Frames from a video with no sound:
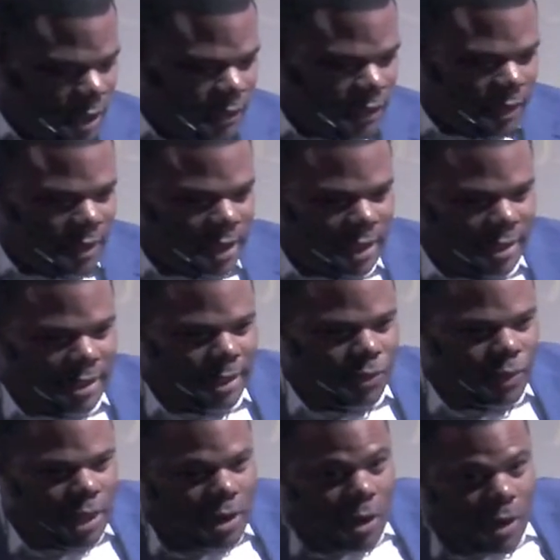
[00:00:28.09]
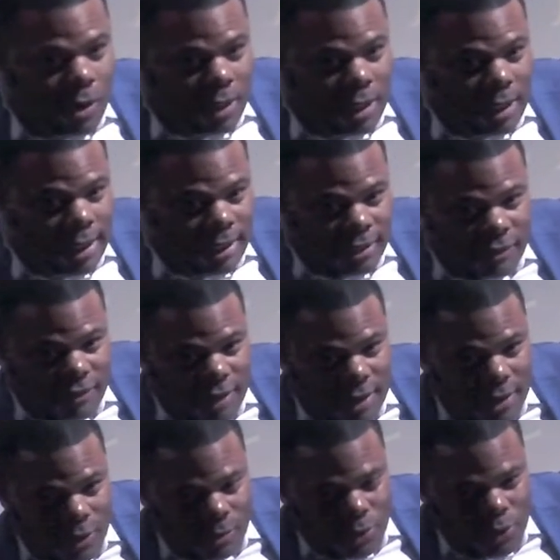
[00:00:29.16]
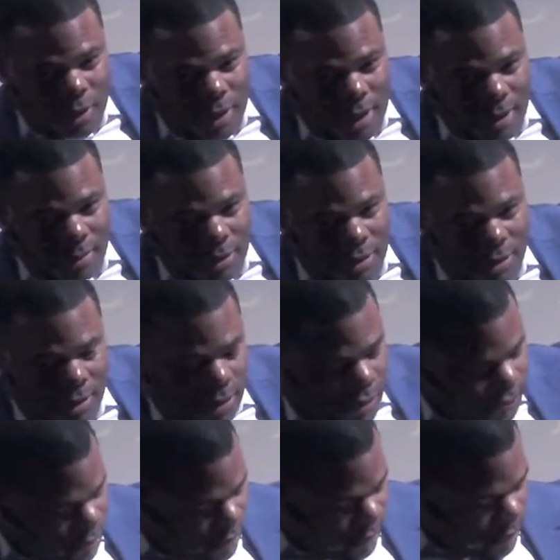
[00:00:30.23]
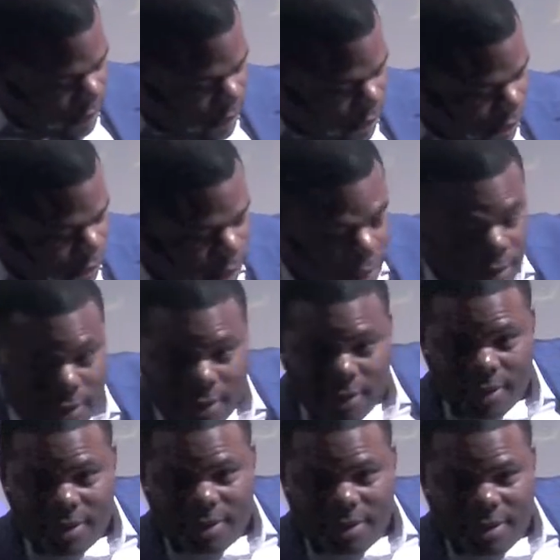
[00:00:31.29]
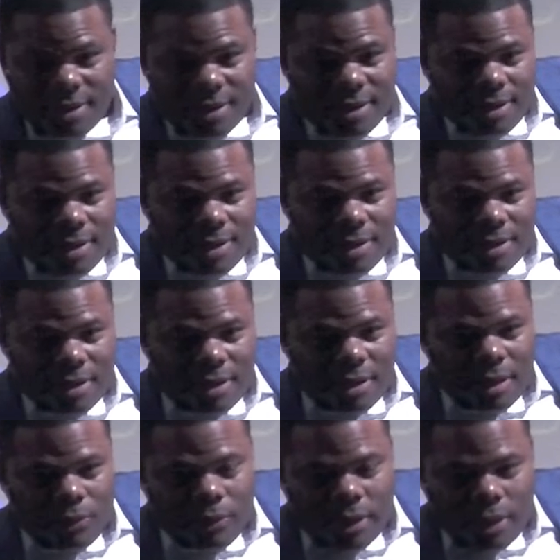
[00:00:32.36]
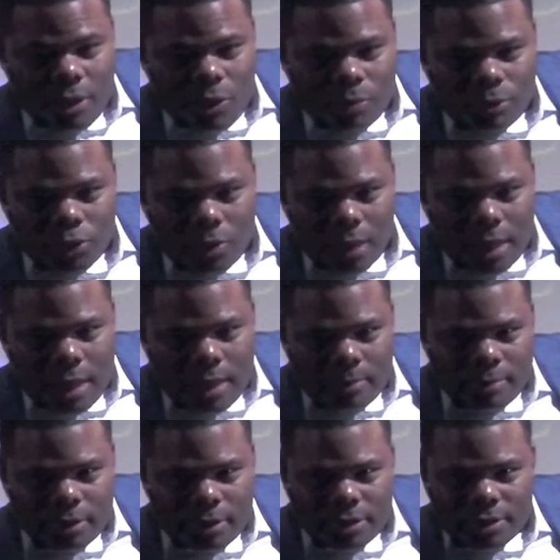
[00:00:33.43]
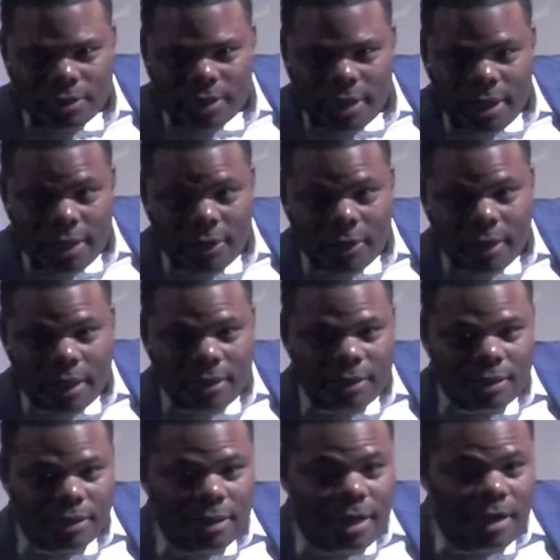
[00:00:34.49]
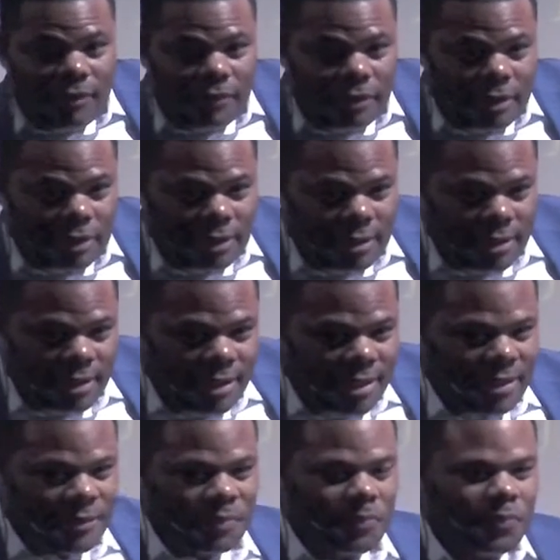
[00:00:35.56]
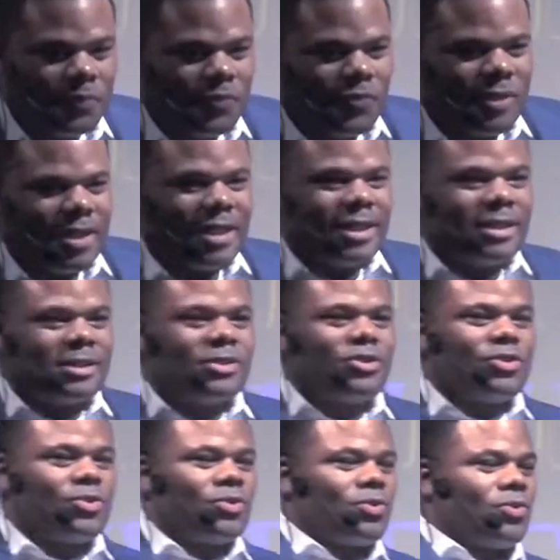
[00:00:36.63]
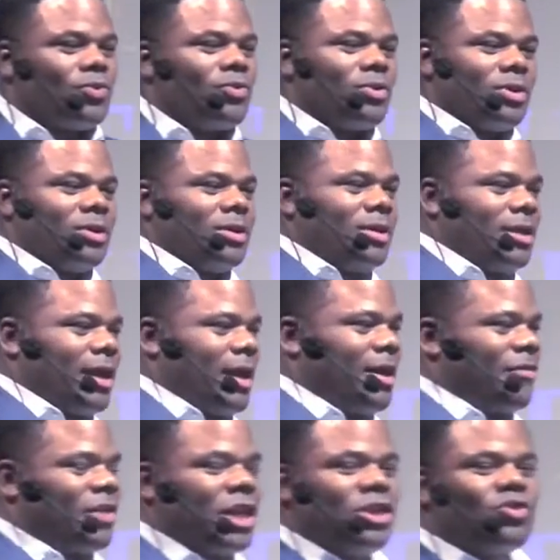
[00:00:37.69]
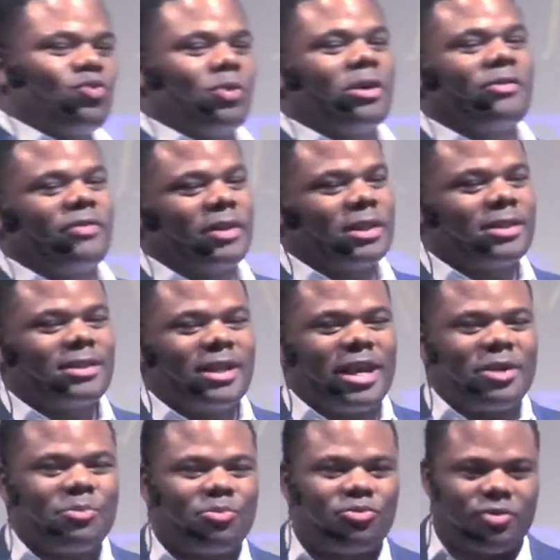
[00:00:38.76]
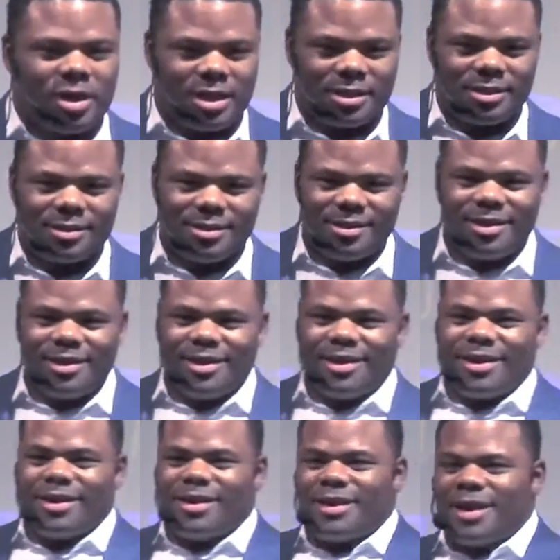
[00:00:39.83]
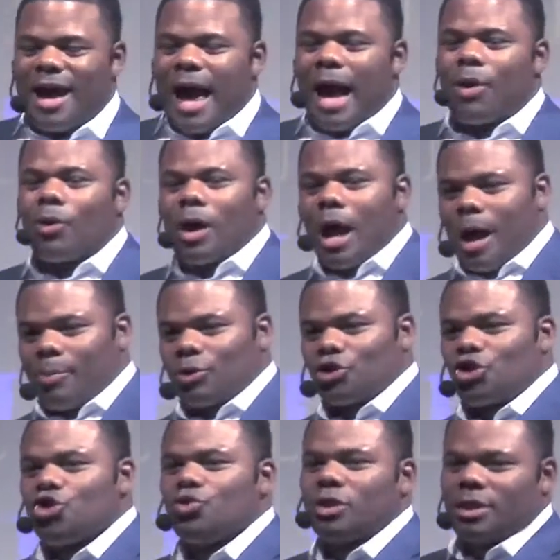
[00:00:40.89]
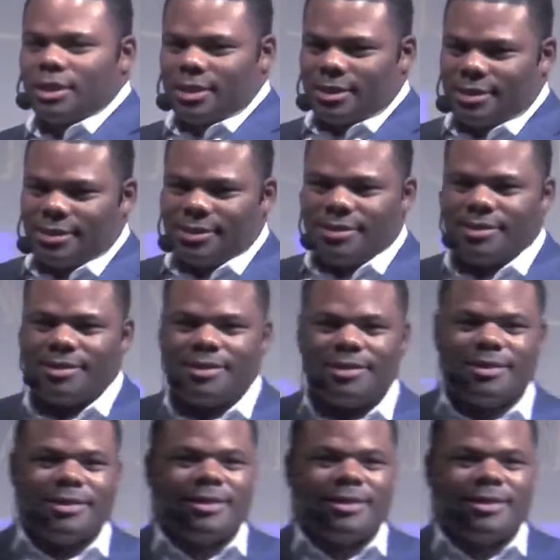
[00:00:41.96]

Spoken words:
one of the things that we all collectively hope to accomplish, and hopefully this still works, that we hope to accomplish here at this conference is to have each one of us embrace our opportunities